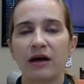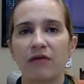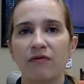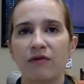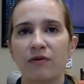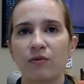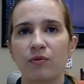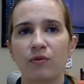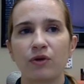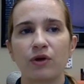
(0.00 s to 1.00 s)
if
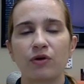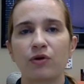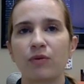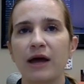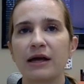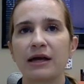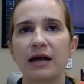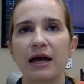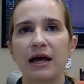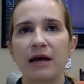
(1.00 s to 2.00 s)
you're
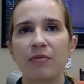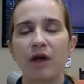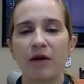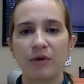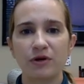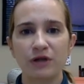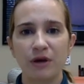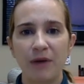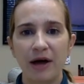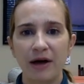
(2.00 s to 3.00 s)
writing a blog post
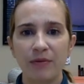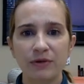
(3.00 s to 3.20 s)
about